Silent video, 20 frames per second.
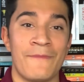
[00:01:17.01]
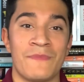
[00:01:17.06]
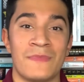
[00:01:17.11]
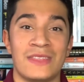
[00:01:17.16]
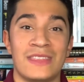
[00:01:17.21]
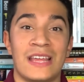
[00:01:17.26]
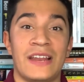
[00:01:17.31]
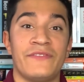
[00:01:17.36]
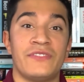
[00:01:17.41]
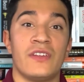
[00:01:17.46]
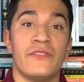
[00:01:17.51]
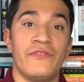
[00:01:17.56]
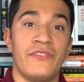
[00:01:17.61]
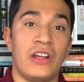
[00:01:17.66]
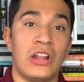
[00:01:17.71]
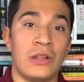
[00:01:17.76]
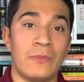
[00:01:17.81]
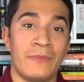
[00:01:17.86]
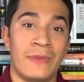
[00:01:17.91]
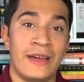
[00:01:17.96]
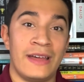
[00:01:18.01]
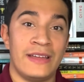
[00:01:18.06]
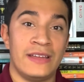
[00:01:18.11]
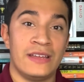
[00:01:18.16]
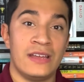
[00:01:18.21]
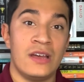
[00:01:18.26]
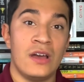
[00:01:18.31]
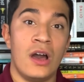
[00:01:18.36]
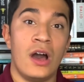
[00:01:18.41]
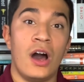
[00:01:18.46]
that I've developed my
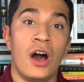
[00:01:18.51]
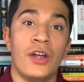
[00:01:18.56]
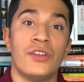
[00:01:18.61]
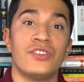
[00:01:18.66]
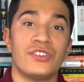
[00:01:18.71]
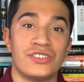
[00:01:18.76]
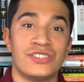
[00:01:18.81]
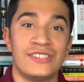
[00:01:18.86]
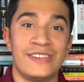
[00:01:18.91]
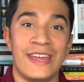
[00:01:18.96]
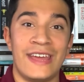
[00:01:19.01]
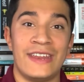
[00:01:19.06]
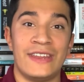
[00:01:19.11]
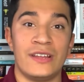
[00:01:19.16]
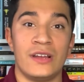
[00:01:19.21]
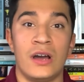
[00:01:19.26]
understanding